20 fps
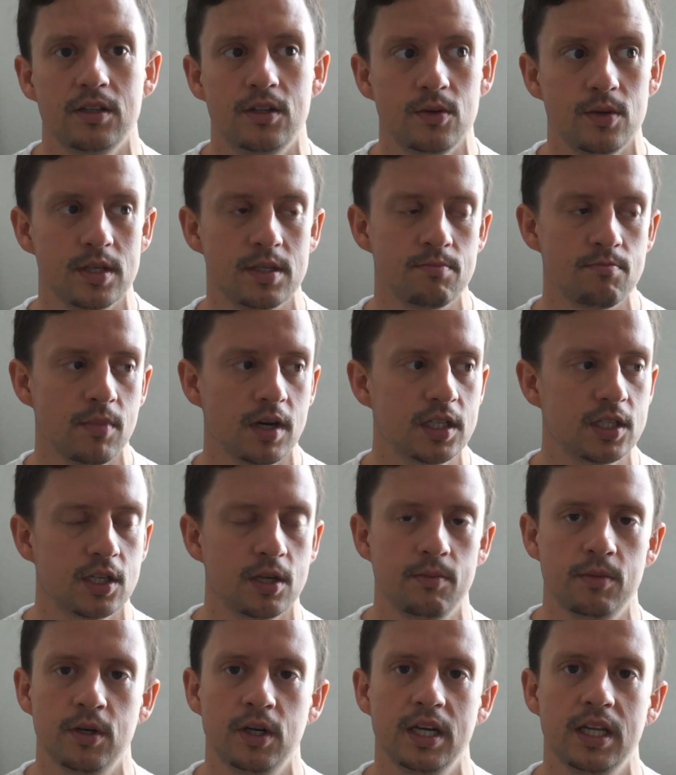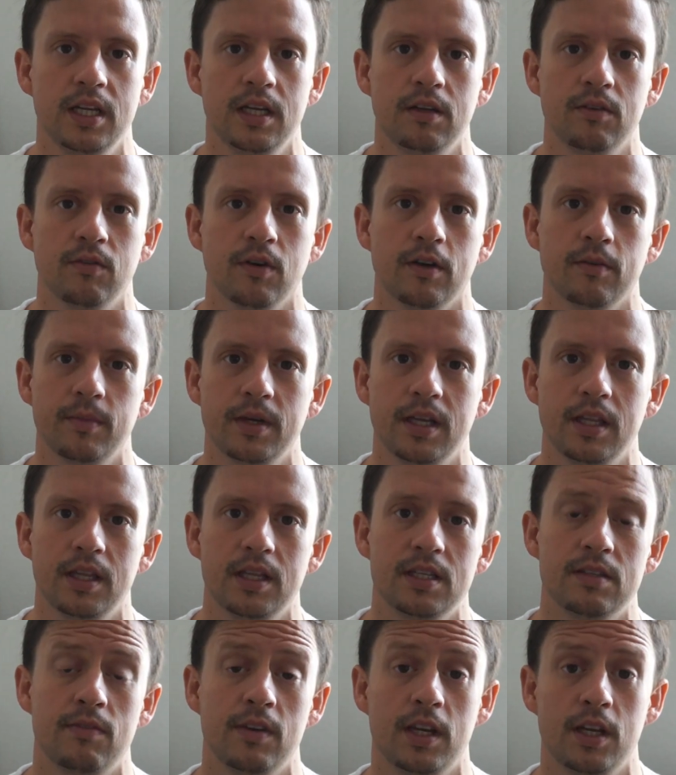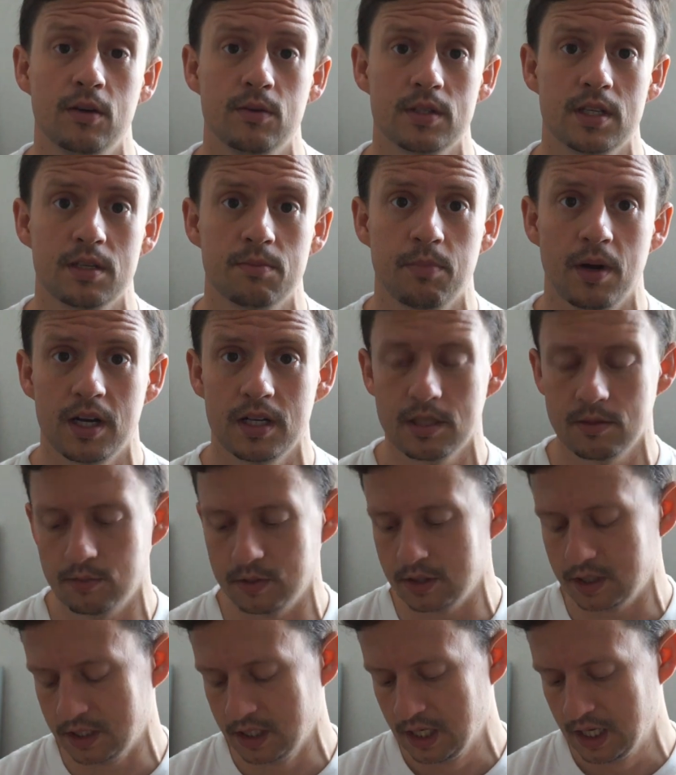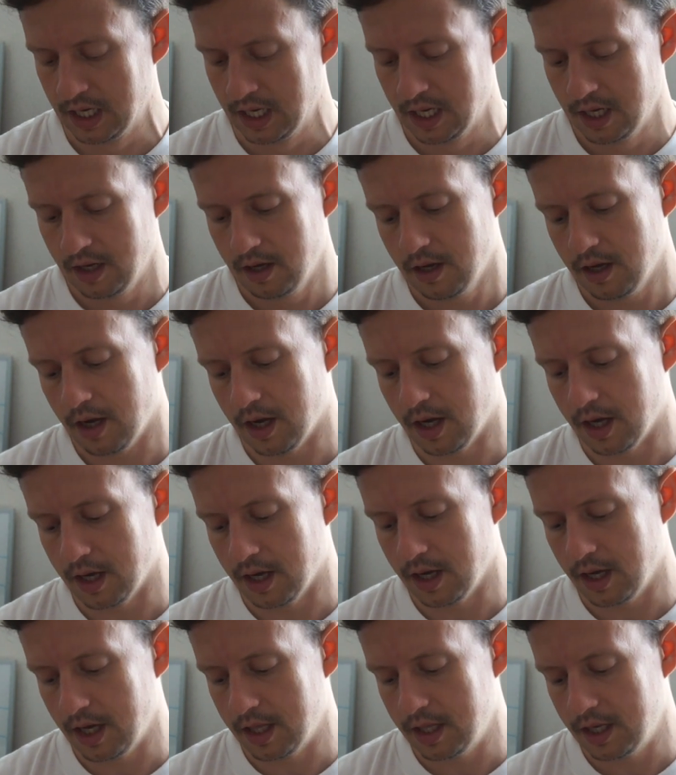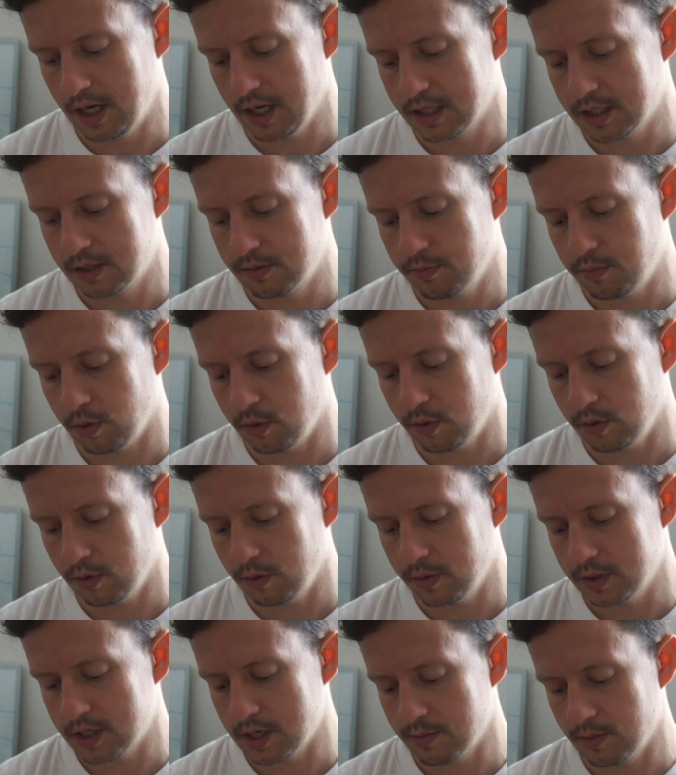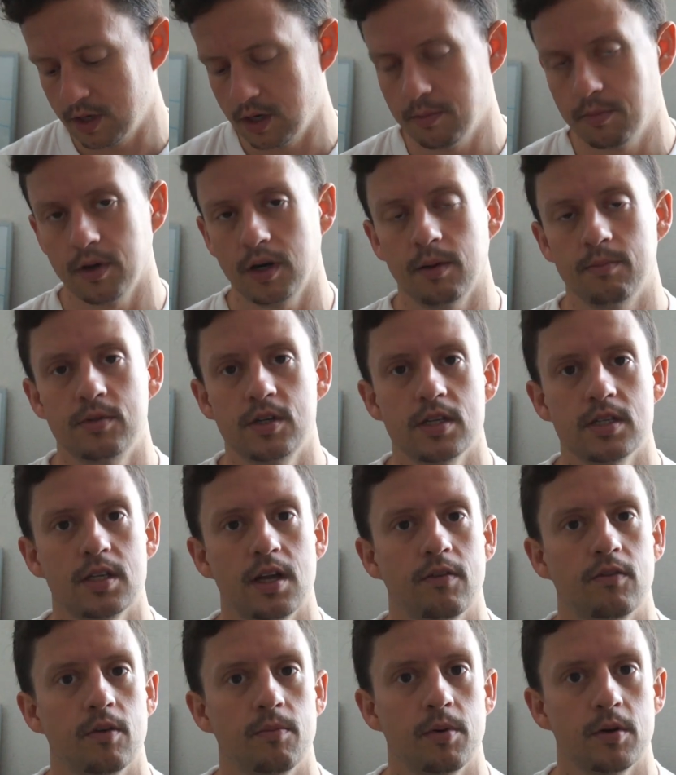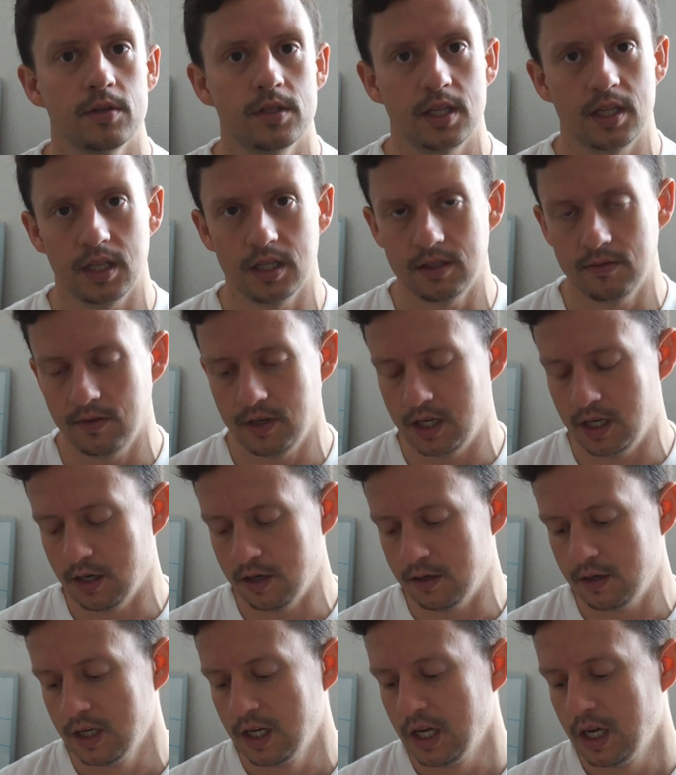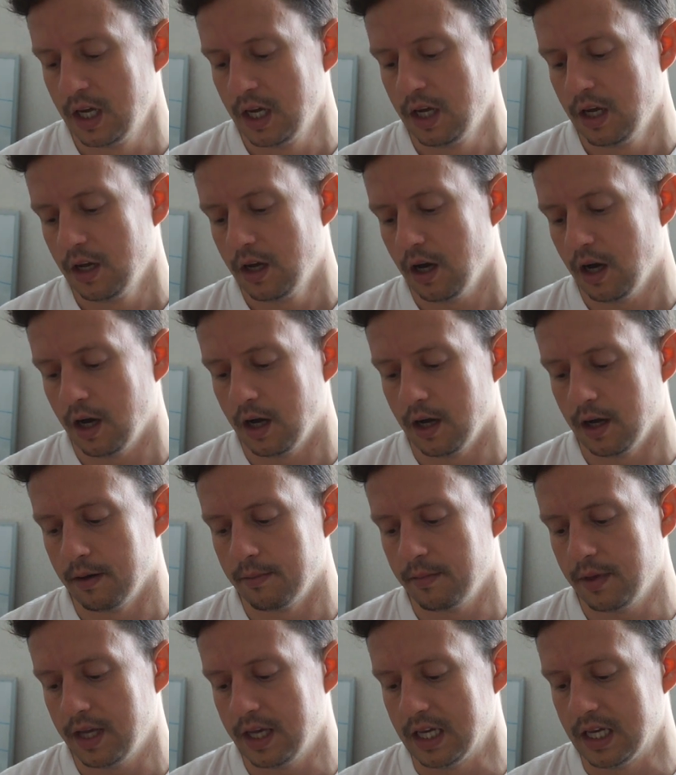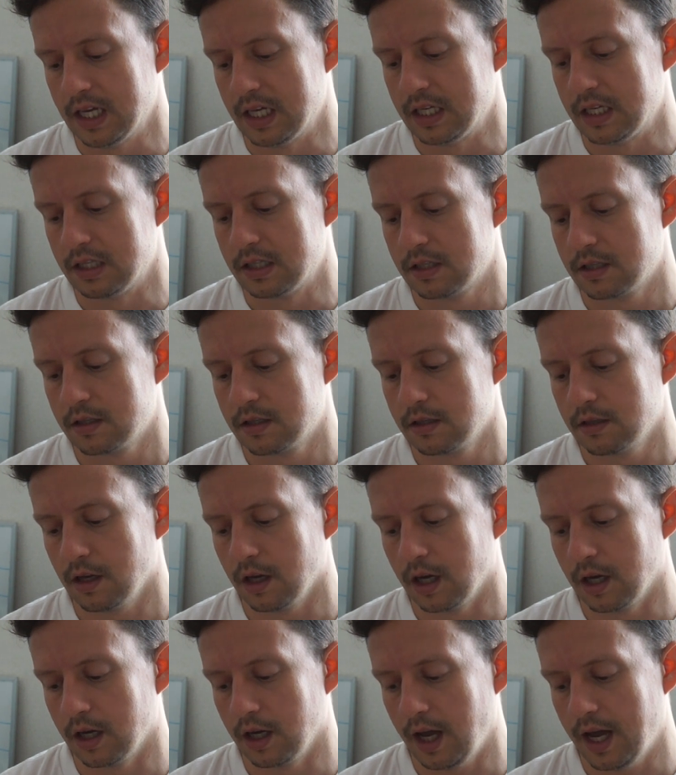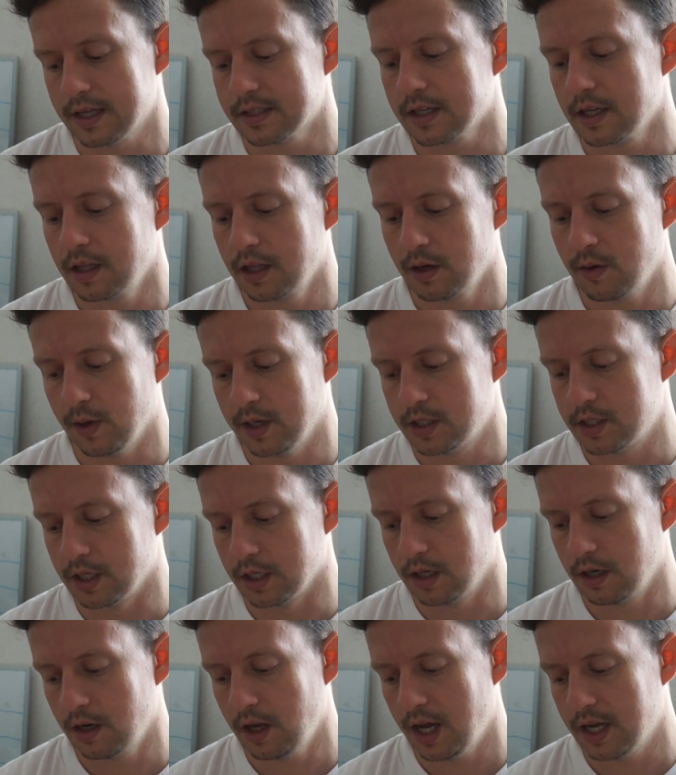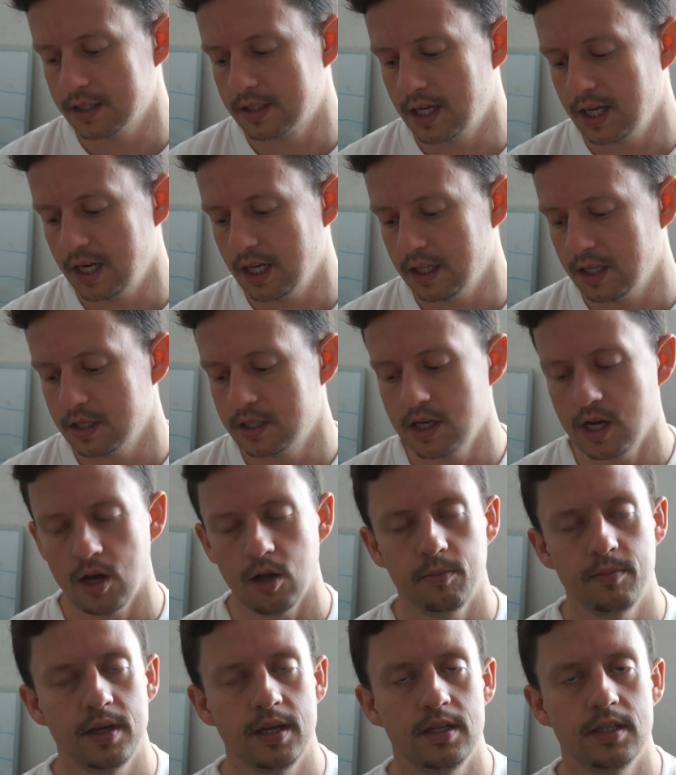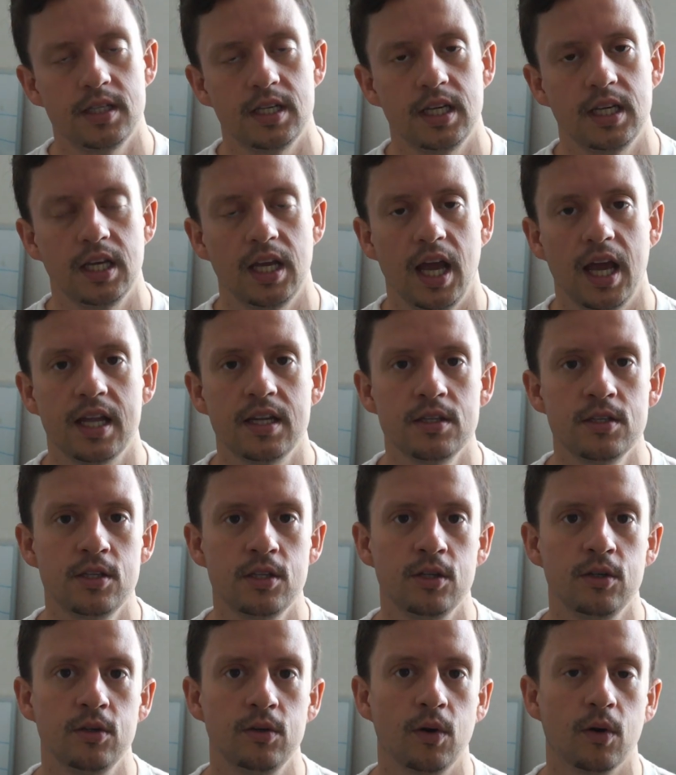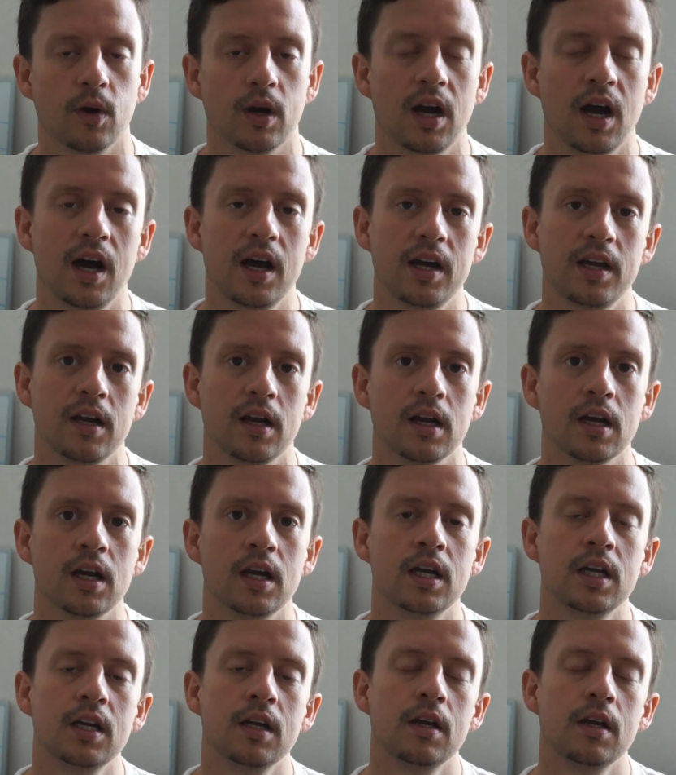do as much community involvement in these videos as possible. And the next poll, which I'm going to put up just after posting this video, is asking the question, has getting the JLPT N2 or higher